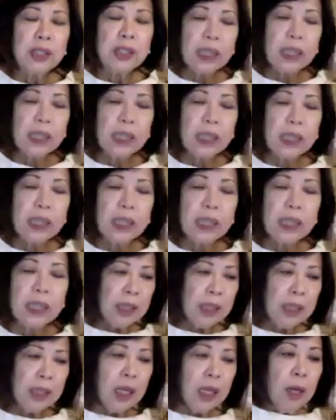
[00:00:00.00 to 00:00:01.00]
mean,
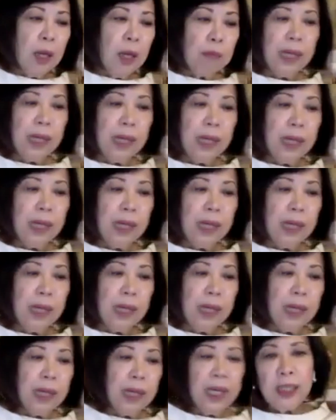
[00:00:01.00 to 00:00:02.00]
Maya has so
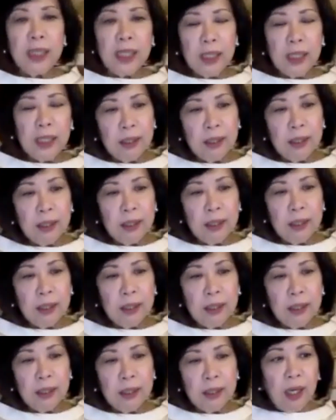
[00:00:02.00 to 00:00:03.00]
many
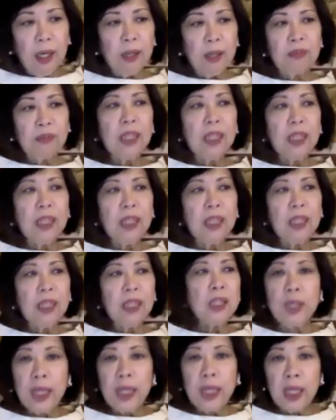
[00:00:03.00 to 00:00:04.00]

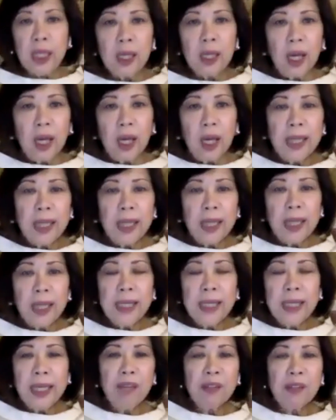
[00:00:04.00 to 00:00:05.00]
I can
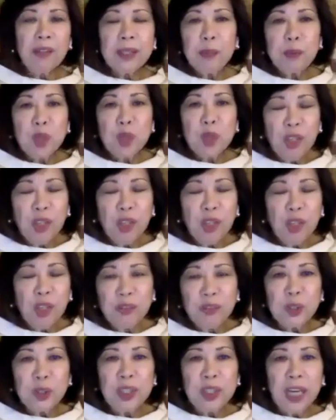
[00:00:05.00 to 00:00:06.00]
never keep track of
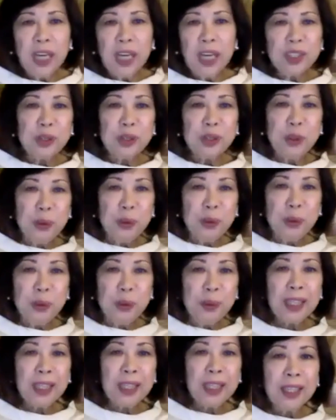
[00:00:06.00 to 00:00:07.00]
what you guys are doing.